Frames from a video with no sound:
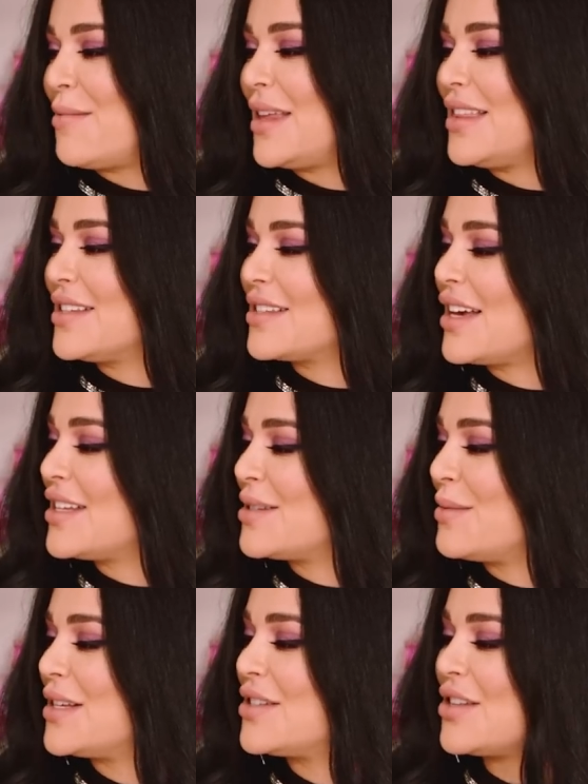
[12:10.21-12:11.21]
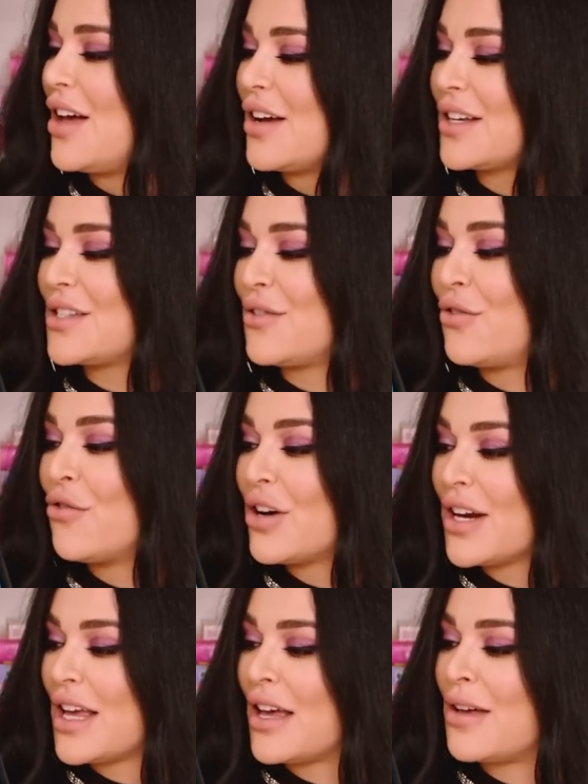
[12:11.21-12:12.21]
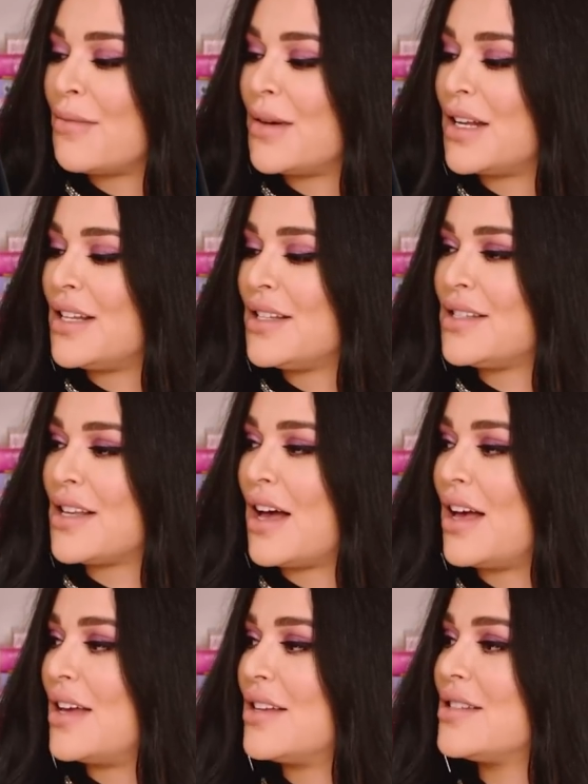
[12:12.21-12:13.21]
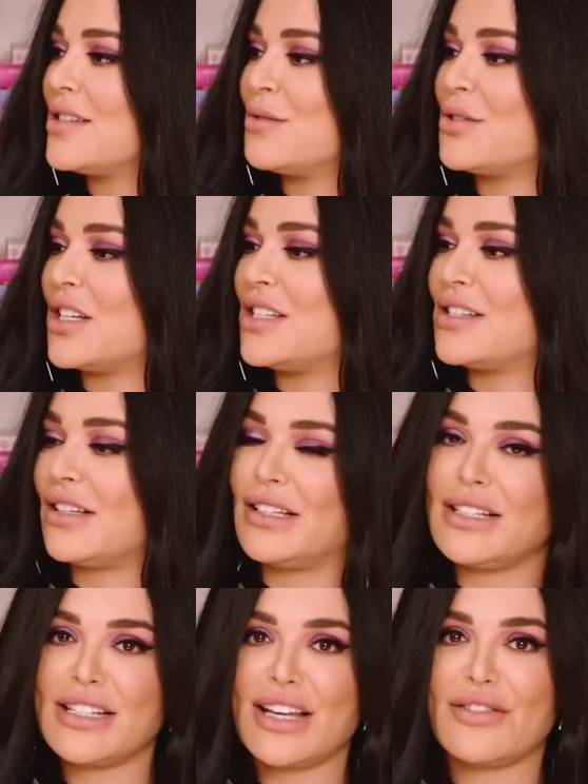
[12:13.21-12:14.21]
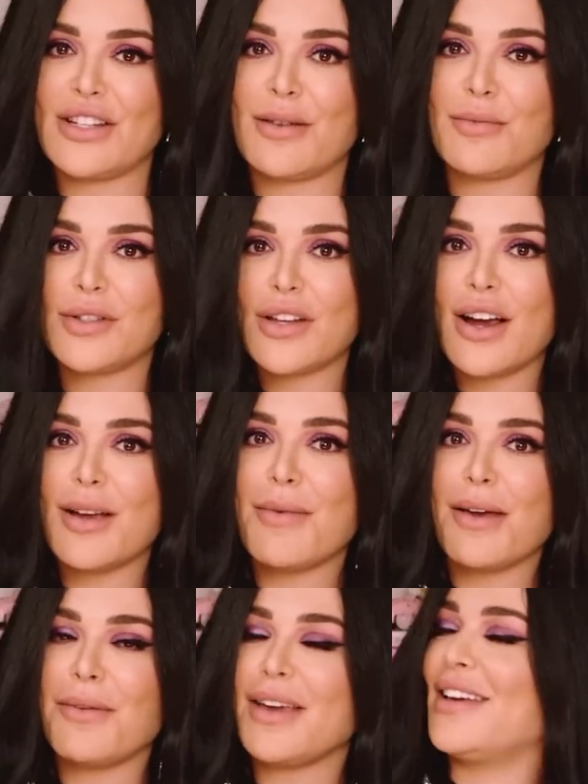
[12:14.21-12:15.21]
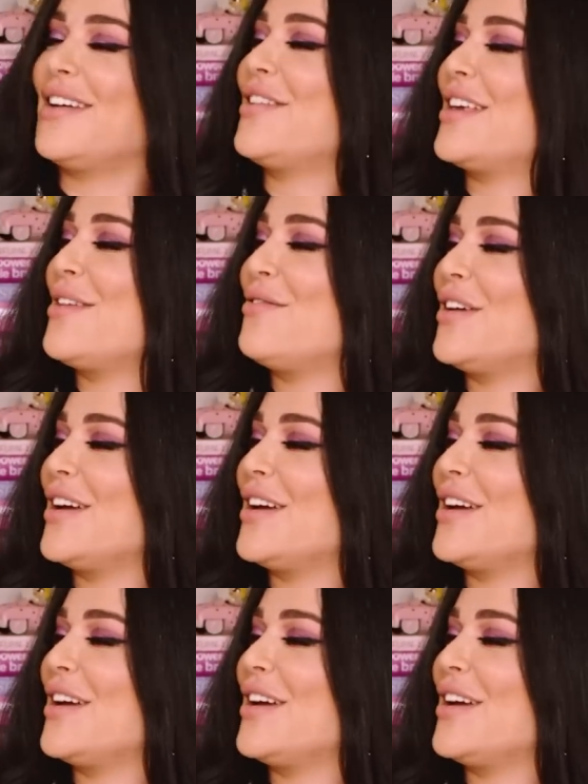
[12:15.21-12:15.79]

made these customized socks for him in his size, which I still need to give to him. Sorry, baby. I keep